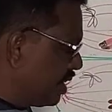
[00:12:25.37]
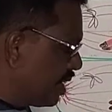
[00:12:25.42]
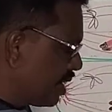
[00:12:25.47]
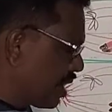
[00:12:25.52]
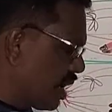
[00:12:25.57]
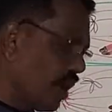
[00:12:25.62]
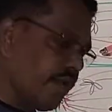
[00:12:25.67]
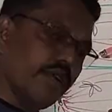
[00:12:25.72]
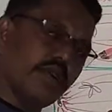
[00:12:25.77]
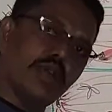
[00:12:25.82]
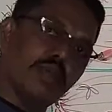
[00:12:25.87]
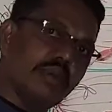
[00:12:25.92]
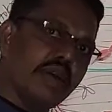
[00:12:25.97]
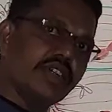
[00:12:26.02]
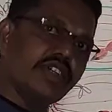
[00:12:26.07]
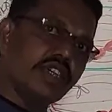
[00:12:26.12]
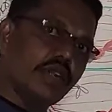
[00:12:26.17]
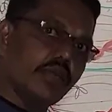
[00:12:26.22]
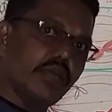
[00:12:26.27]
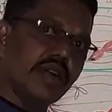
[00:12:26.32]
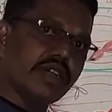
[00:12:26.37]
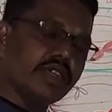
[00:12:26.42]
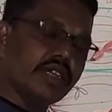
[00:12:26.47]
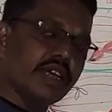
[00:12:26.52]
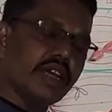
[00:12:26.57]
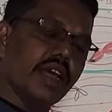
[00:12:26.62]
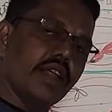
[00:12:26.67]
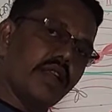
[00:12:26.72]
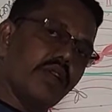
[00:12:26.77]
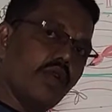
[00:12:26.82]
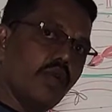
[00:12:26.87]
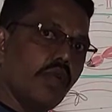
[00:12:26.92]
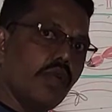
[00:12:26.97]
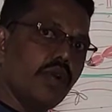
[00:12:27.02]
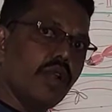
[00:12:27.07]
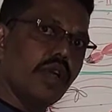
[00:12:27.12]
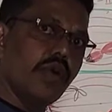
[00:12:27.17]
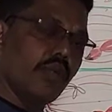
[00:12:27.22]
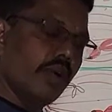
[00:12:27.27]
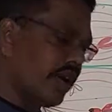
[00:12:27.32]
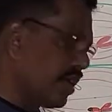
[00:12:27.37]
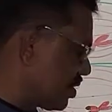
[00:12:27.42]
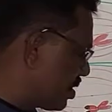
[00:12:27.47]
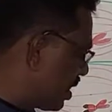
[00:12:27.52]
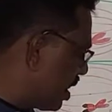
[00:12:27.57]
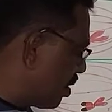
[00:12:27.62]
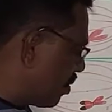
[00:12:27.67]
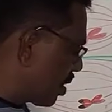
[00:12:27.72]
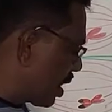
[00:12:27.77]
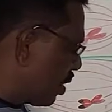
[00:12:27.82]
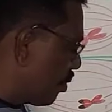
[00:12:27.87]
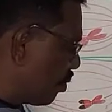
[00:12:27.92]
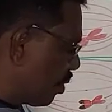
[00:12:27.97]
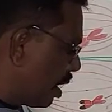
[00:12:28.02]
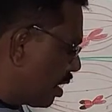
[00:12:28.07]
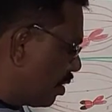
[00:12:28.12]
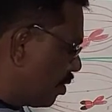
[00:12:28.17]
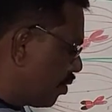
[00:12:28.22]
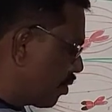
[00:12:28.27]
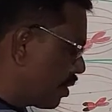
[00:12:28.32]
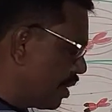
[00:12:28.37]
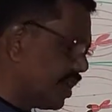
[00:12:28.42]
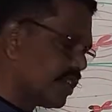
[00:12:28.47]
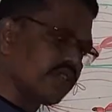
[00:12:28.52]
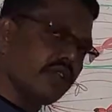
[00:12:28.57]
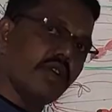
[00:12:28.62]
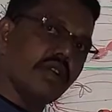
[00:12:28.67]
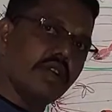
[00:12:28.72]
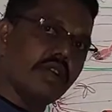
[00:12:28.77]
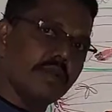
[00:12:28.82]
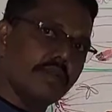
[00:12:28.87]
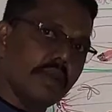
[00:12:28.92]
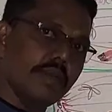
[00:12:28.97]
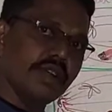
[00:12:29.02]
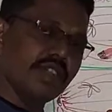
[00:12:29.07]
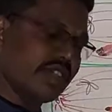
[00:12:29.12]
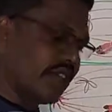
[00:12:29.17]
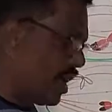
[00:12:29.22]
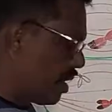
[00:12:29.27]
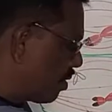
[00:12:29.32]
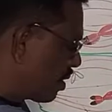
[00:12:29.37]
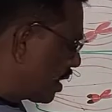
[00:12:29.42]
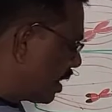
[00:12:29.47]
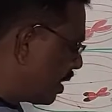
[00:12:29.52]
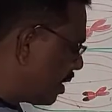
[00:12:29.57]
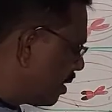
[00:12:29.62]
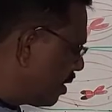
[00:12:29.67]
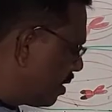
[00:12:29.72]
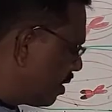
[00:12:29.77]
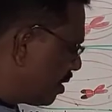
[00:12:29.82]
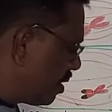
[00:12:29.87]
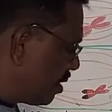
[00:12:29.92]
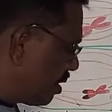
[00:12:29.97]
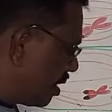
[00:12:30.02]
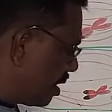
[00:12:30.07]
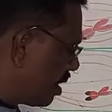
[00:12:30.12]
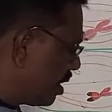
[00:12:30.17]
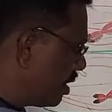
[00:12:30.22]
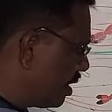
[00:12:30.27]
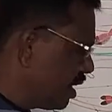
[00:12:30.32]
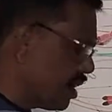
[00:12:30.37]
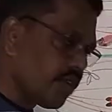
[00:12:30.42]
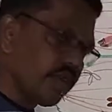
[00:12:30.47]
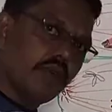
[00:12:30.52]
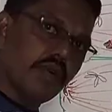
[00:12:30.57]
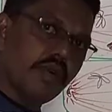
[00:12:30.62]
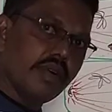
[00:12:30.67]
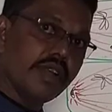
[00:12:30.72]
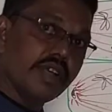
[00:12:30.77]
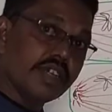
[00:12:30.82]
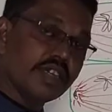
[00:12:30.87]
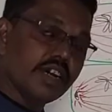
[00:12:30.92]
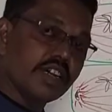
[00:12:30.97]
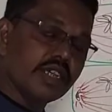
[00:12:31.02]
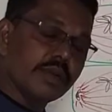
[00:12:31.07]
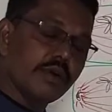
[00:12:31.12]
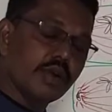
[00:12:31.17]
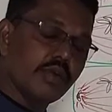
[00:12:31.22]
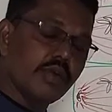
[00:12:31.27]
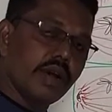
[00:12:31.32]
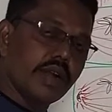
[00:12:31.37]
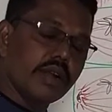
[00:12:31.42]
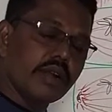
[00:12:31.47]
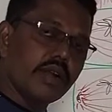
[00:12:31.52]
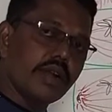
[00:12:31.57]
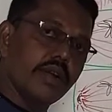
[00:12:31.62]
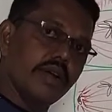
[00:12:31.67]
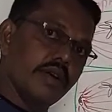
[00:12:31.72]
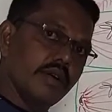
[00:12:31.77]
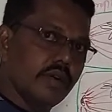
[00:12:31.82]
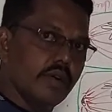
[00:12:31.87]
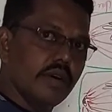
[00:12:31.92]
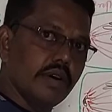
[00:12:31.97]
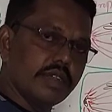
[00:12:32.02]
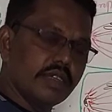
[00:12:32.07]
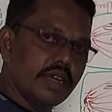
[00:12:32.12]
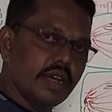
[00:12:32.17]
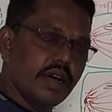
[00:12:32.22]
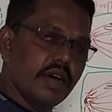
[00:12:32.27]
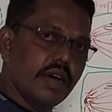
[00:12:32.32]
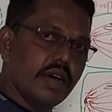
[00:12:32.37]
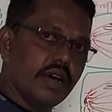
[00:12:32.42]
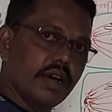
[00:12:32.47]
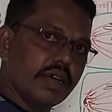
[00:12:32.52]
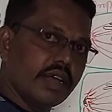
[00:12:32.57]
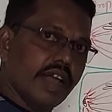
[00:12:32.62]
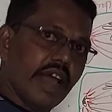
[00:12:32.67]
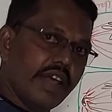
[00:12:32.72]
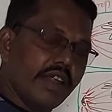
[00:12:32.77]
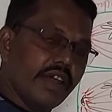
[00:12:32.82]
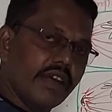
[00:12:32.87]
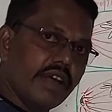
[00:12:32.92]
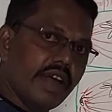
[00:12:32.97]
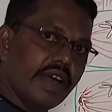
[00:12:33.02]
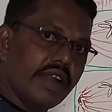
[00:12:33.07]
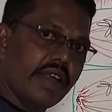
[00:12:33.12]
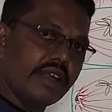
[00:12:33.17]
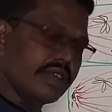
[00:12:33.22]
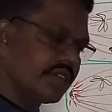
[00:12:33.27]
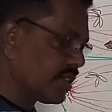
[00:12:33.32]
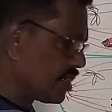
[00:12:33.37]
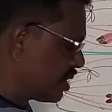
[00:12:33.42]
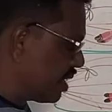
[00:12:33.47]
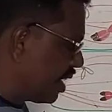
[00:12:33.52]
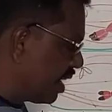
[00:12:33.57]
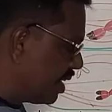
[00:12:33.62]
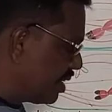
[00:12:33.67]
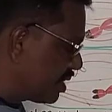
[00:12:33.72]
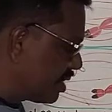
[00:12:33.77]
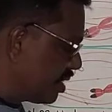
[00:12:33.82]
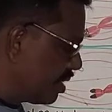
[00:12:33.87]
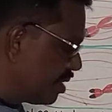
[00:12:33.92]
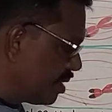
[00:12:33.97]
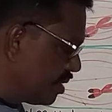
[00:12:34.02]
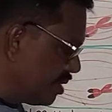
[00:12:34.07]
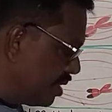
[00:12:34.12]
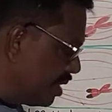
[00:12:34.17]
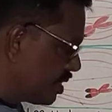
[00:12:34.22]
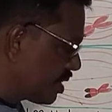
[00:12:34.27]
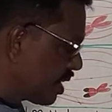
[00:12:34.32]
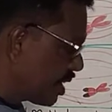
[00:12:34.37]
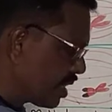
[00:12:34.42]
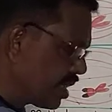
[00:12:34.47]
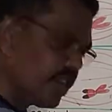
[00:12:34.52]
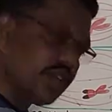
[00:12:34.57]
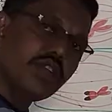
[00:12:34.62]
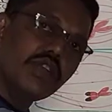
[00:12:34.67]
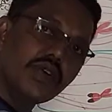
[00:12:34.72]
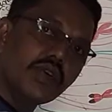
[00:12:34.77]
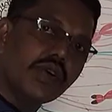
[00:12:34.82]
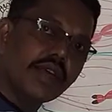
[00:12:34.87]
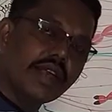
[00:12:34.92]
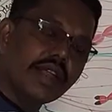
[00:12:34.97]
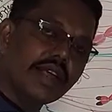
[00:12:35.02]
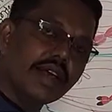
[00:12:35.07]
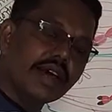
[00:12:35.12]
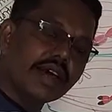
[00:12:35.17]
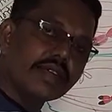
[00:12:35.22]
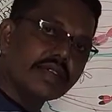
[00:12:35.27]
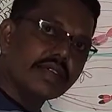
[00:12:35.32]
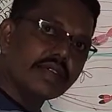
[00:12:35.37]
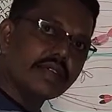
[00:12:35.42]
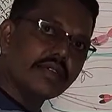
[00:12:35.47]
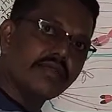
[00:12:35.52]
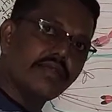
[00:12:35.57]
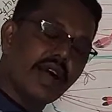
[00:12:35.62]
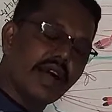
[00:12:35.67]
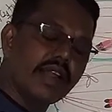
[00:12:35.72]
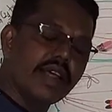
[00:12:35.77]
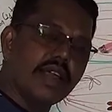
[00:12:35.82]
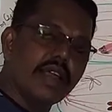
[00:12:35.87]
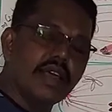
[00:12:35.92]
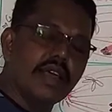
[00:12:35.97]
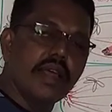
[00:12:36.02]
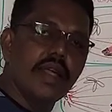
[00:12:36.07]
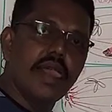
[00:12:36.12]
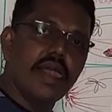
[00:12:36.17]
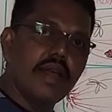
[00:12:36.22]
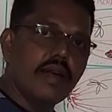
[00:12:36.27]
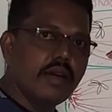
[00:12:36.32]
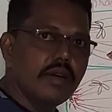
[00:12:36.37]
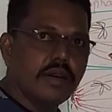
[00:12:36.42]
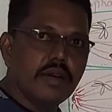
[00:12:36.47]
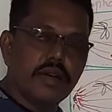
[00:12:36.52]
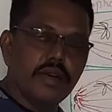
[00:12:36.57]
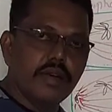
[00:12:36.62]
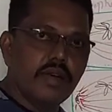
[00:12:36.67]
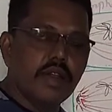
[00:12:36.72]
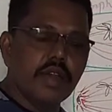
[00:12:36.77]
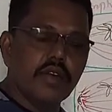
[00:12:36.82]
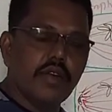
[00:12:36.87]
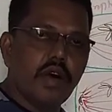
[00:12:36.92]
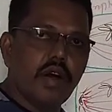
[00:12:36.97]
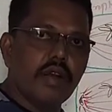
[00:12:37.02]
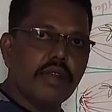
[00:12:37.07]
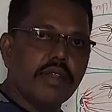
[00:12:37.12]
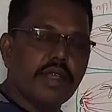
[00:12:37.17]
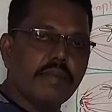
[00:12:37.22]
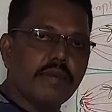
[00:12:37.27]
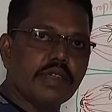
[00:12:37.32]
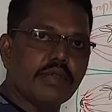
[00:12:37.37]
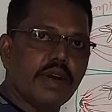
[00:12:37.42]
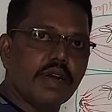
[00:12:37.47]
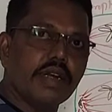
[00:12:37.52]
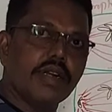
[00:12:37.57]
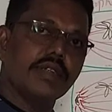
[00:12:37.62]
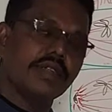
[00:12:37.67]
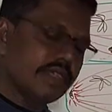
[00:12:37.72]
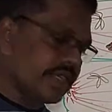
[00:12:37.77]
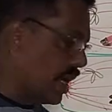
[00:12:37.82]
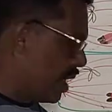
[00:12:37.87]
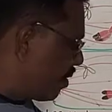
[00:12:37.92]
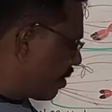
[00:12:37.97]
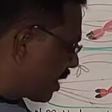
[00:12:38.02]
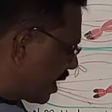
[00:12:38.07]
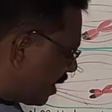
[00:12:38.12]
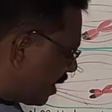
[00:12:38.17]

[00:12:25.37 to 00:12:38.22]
here I want to mention once again only one cell. Okay. One nucleus or maybe cell. Okay. Here we will discuss about what? Cytokinesis. Hence these are the nucleus. Finally we will call them as what? Cell.